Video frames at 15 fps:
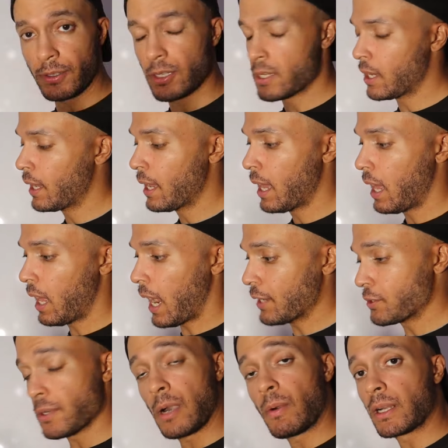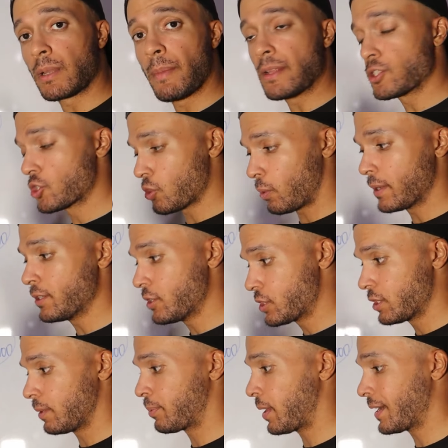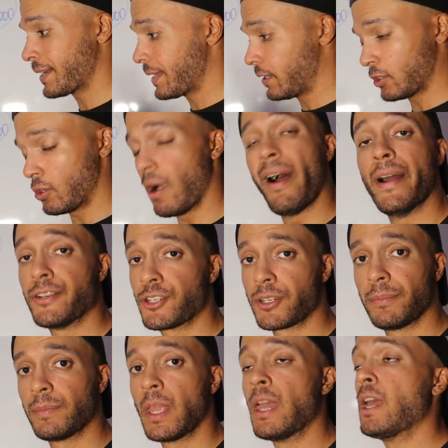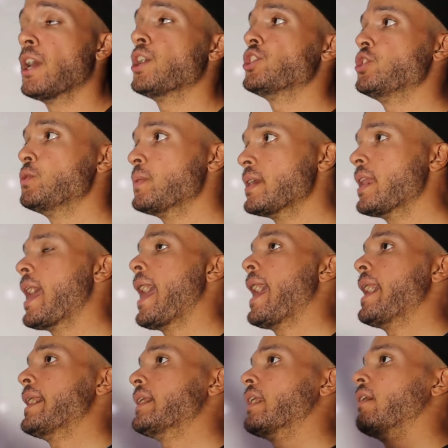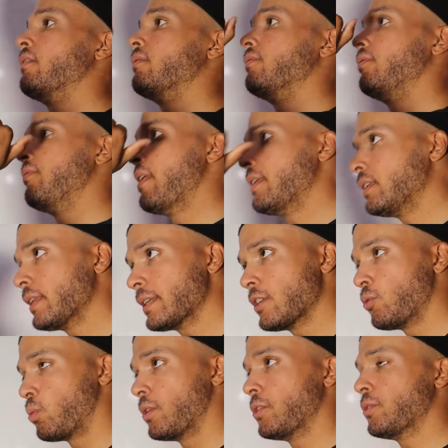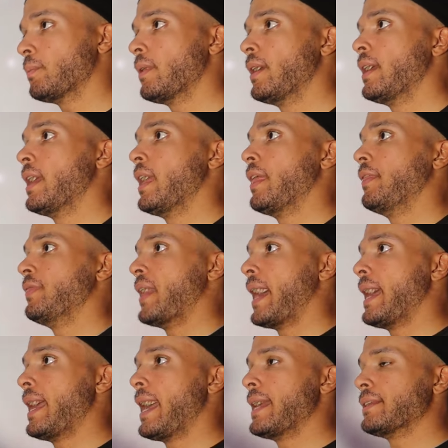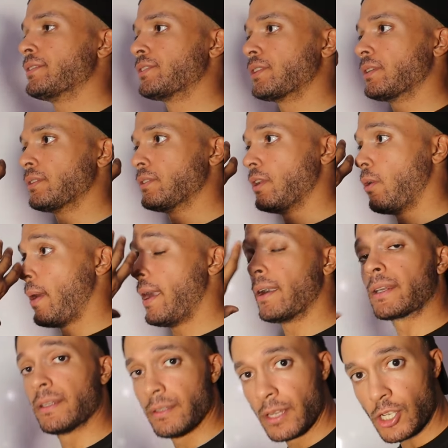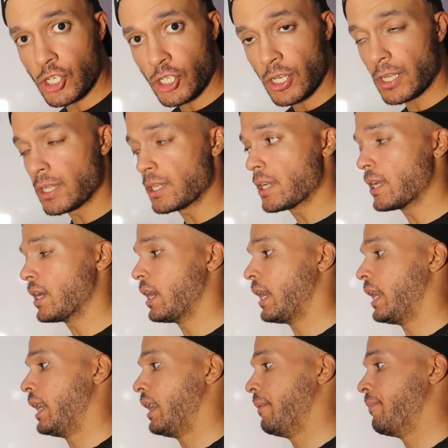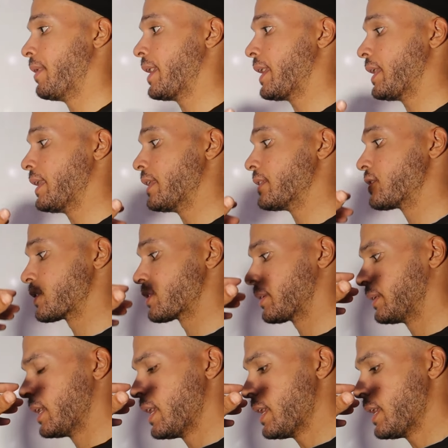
it. I do not recommend storing your sealed product in a garage. You need a ventilated room that has you know air condition um, and it's